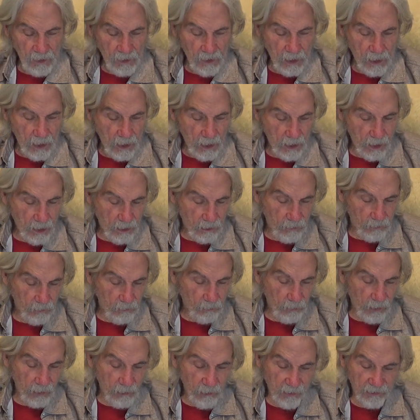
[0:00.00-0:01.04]
uh,
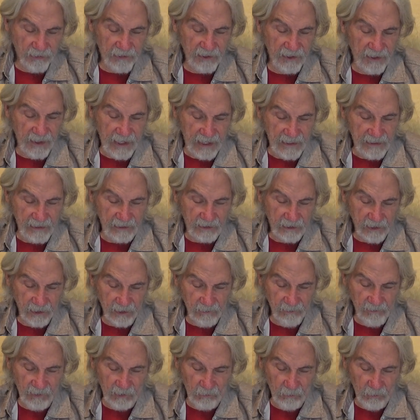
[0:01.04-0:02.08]
we want the day to
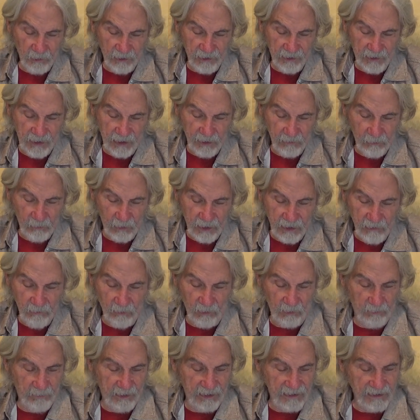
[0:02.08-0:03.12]
come that one day we
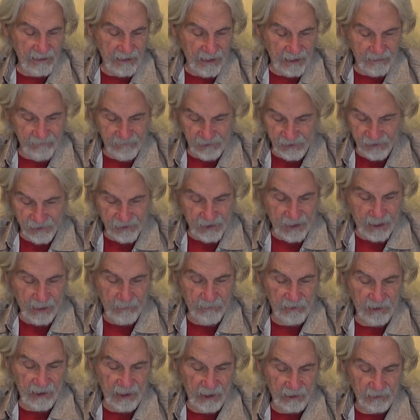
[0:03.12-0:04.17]
will be David's
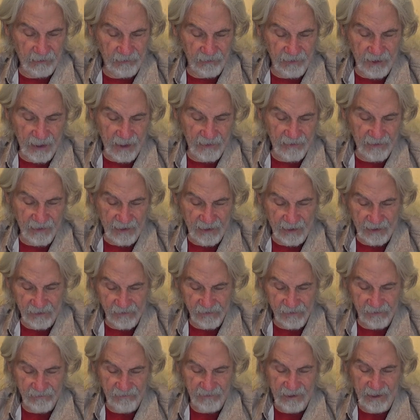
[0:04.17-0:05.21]
tabernacle, not the
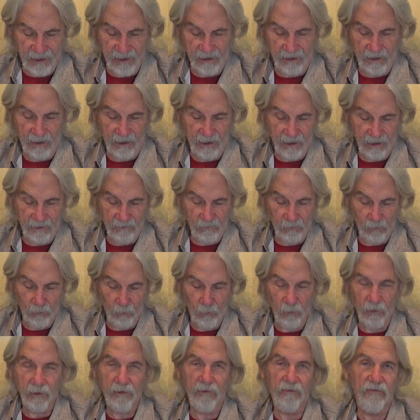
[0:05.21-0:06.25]
house of Dagon
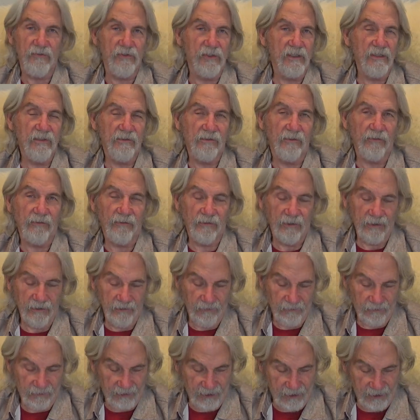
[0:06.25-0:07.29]
with Jesus
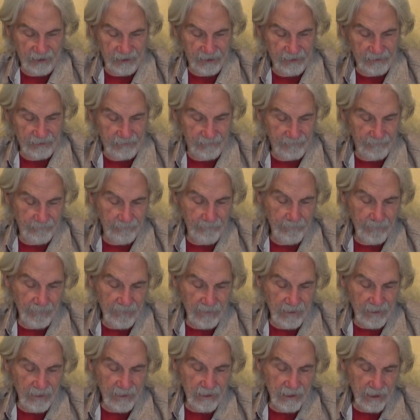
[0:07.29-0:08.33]
inside.
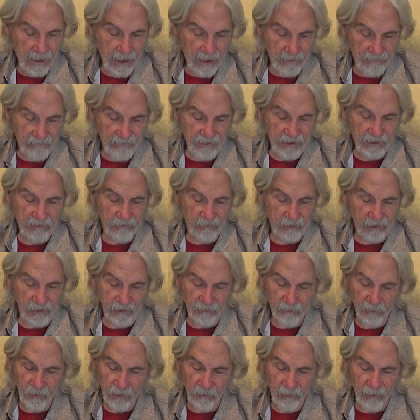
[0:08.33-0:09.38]
Our victory
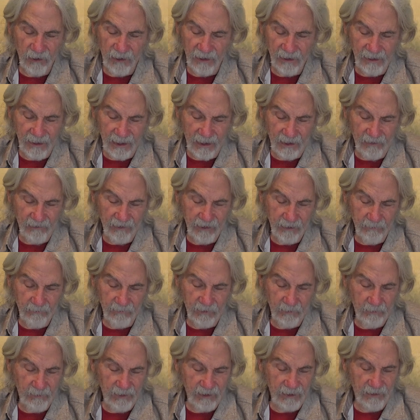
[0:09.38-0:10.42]
is when we allow Him
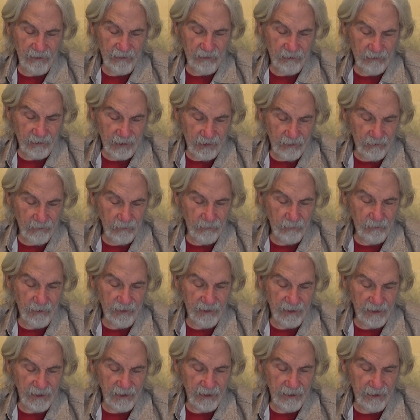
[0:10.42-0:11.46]
to be enthroned
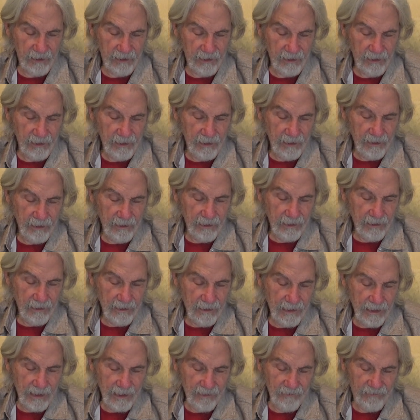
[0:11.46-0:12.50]
within
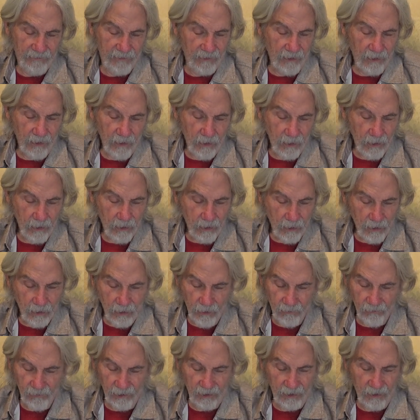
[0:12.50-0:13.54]
as the
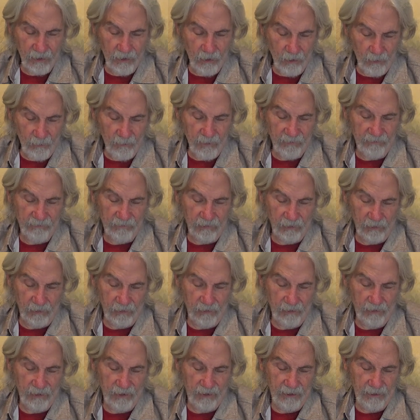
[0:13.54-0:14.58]
only hope of
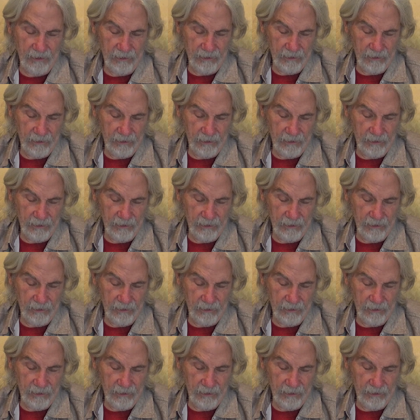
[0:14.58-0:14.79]
glory